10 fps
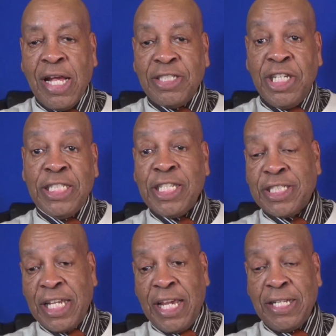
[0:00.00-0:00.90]
Jesus
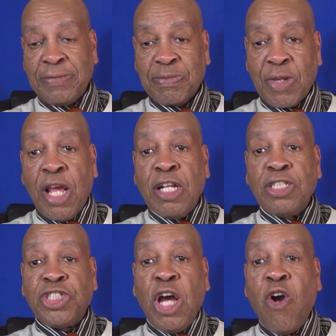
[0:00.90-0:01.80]
said,
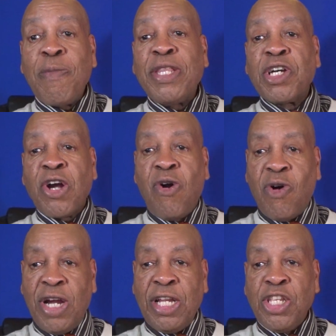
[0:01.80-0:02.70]
"Show me the
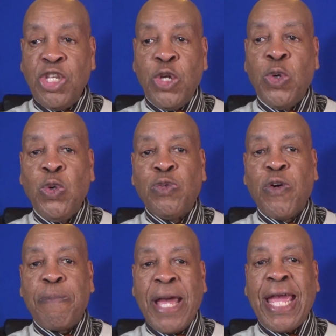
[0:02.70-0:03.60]
coin used
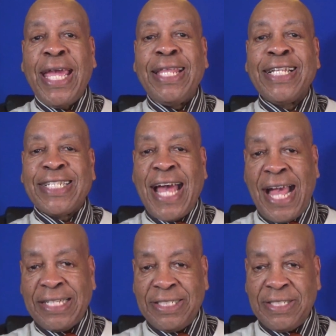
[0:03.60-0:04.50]
for paying the
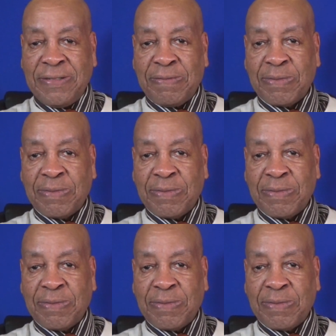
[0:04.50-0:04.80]
tax."